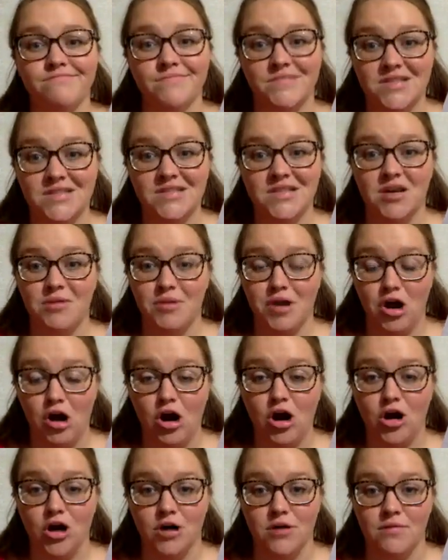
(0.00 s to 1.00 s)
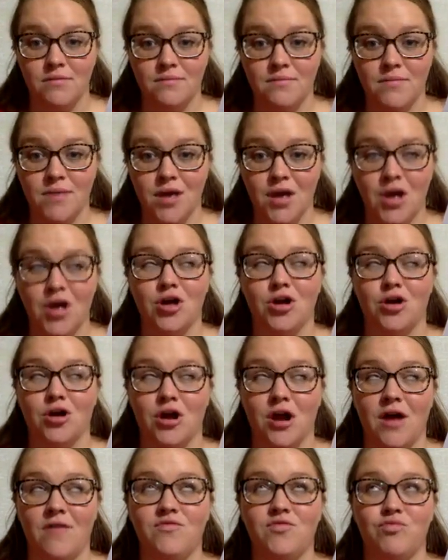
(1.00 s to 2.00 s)
It's going to be hard. You're going
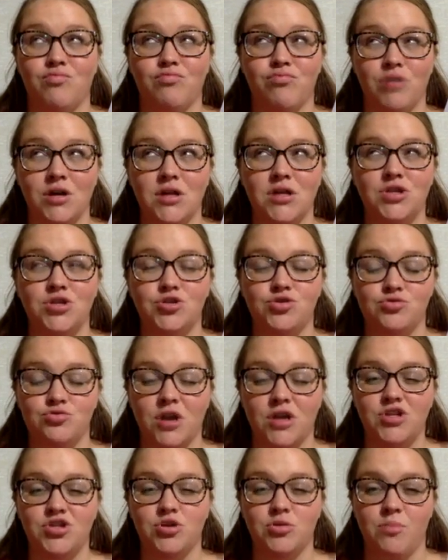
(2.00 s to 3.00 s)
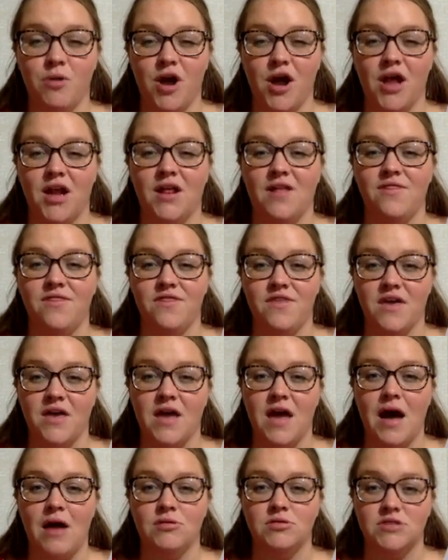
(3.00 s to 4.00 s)
to have to really stretch your brain and think
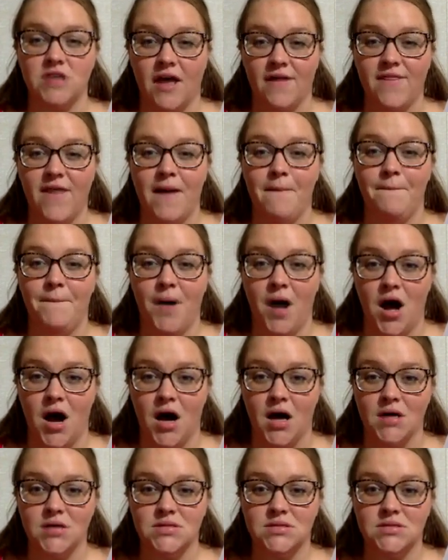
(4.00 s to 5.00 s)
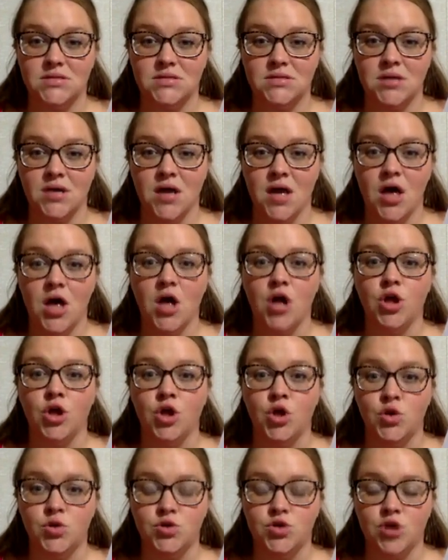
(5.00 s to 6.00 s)
outside that box.
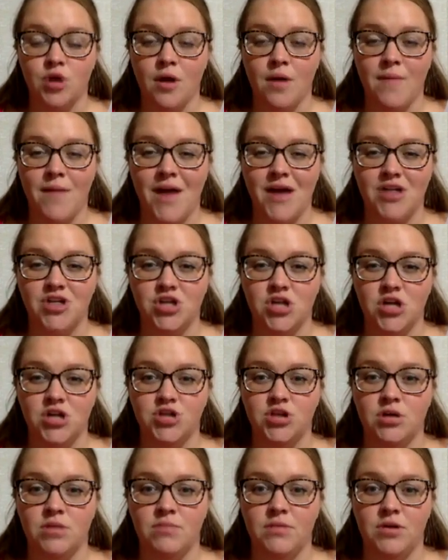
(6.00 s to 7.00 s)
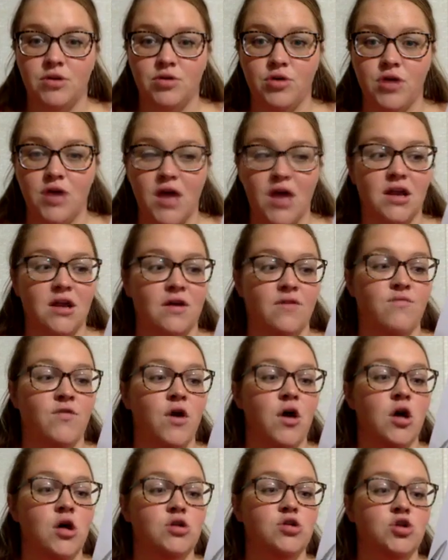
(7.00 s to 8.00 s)
Use your imagination and be creative
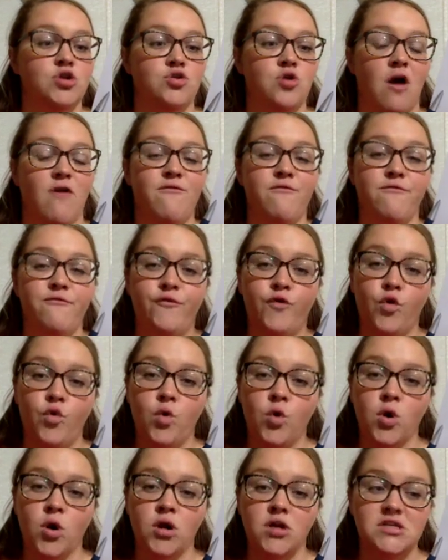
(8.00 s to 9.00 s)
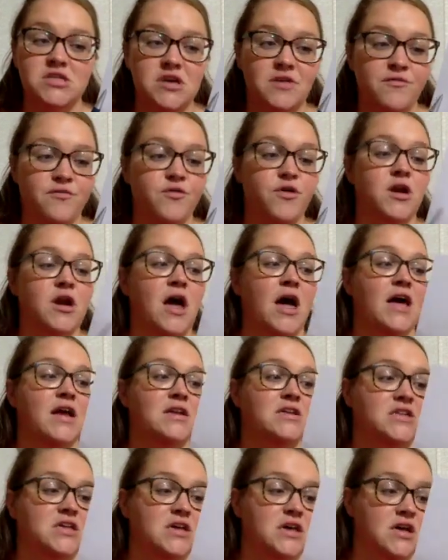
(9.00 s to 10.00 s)
to draw 4 different
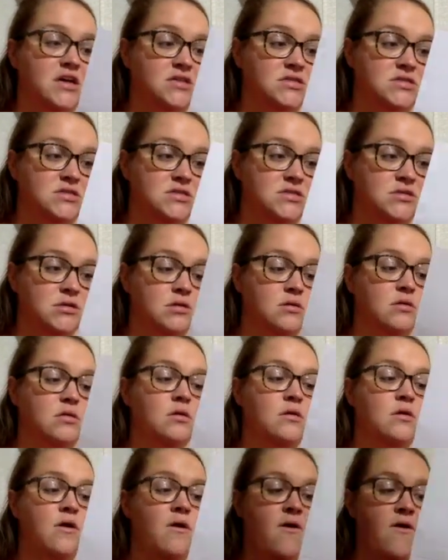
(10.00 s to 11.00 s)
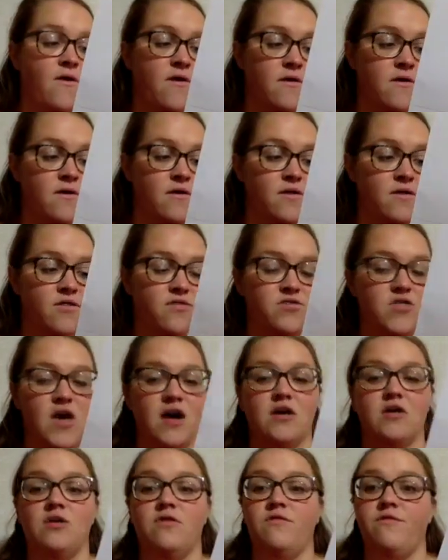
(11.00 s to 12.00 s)
ideas
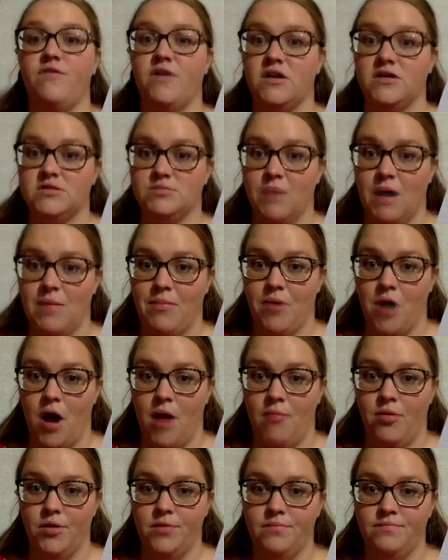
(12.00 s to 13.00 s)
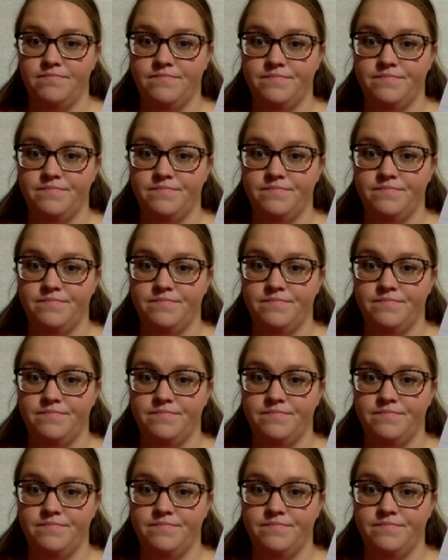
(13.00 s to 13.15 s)
that could fix my problem.